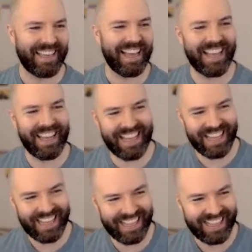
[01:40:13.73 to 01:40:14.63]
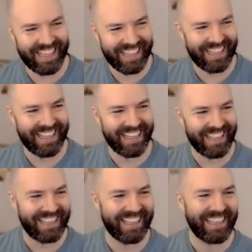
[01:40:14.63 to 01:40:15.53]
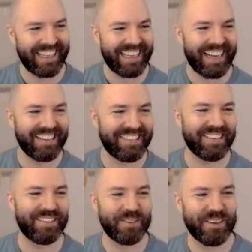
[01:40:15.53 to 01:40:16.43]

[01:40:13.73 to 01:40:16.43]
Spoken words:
I see too,